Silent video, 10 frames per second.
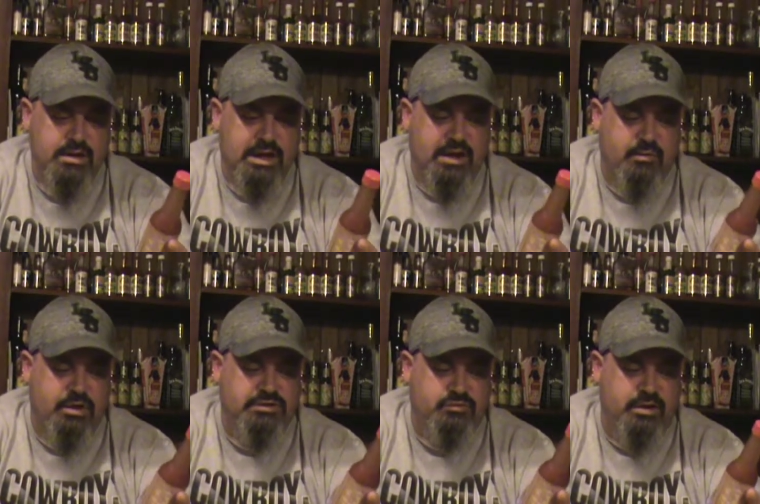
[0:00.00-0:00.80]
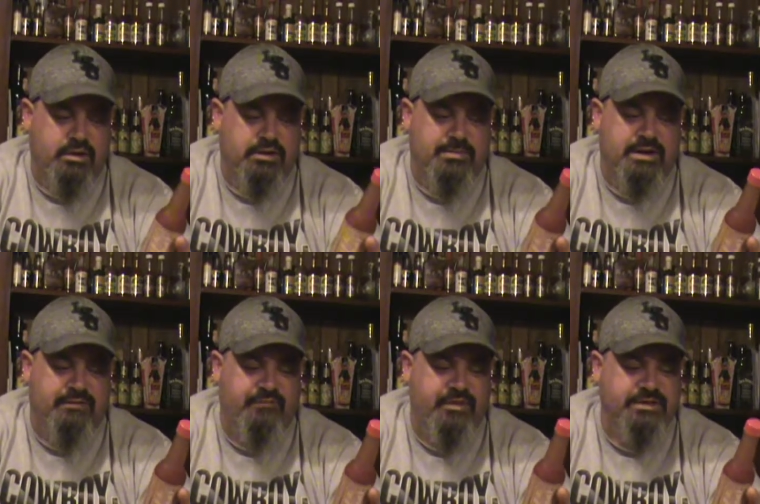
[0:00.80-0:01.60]
it works well to make a
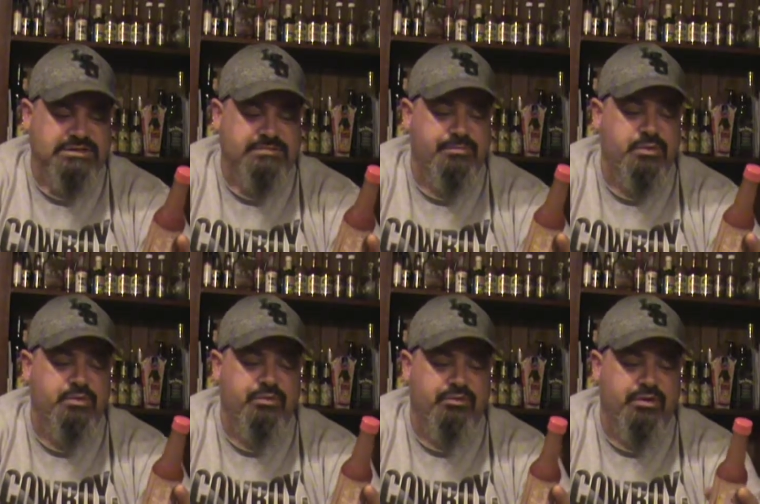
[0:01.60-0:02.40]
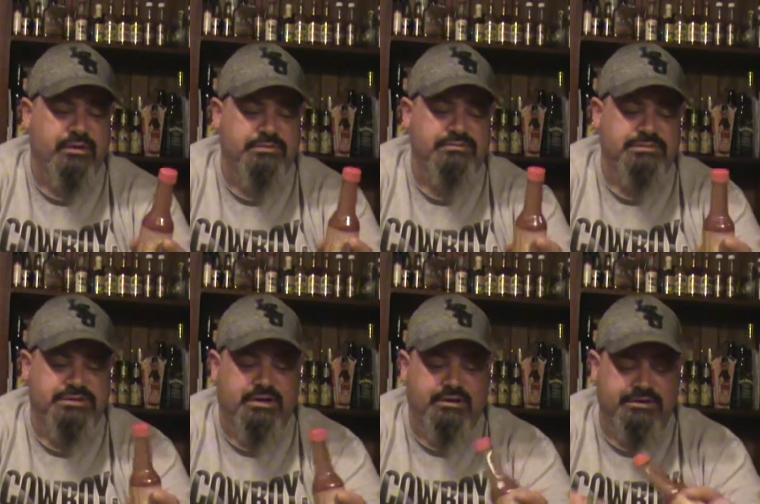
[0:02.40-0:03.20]
very smooth
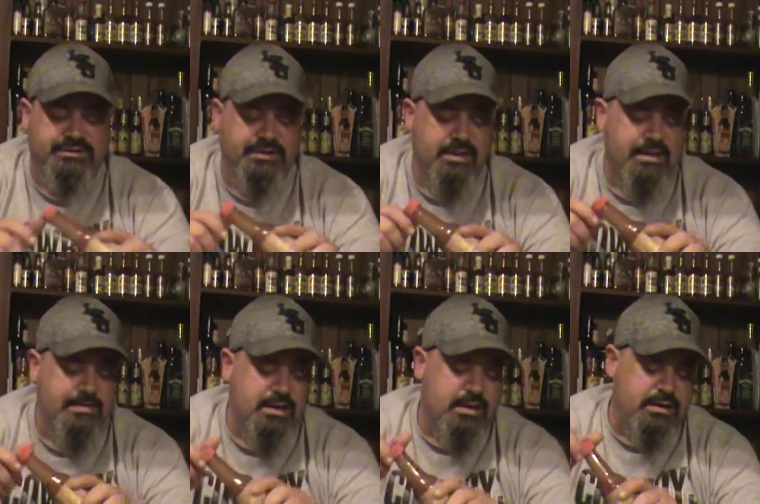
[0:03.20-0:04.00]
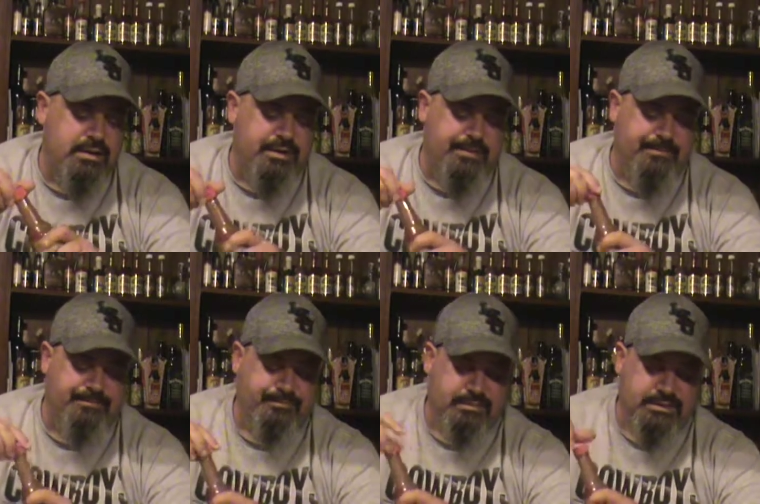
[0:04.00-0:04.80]
sauce. Um,
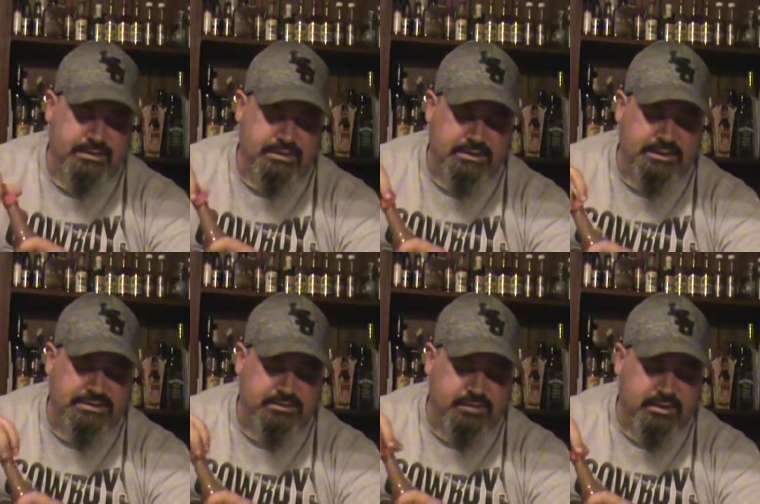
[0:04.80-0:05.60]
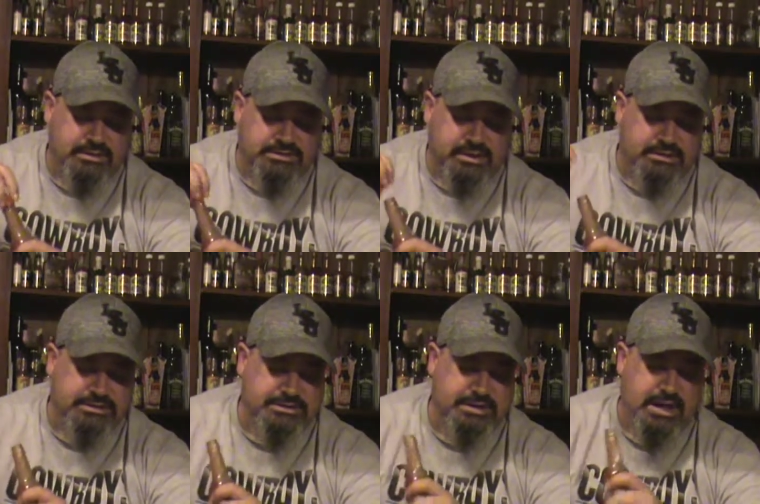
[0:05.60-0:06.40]
this is one of those
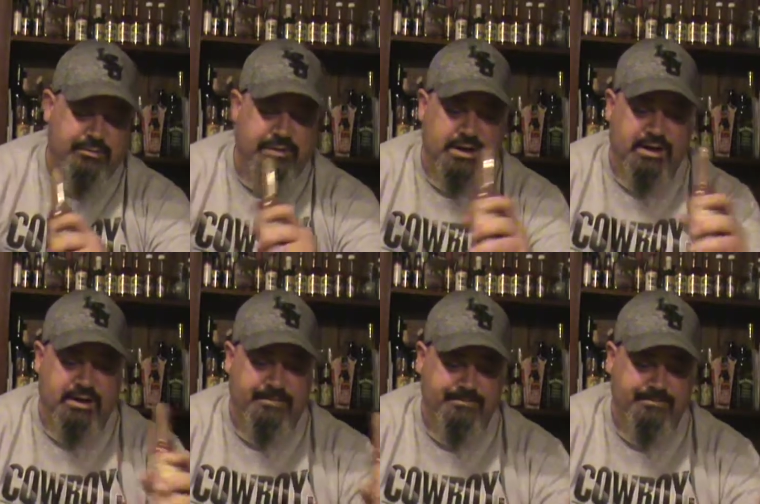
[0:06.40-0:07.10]
sauces I would uh,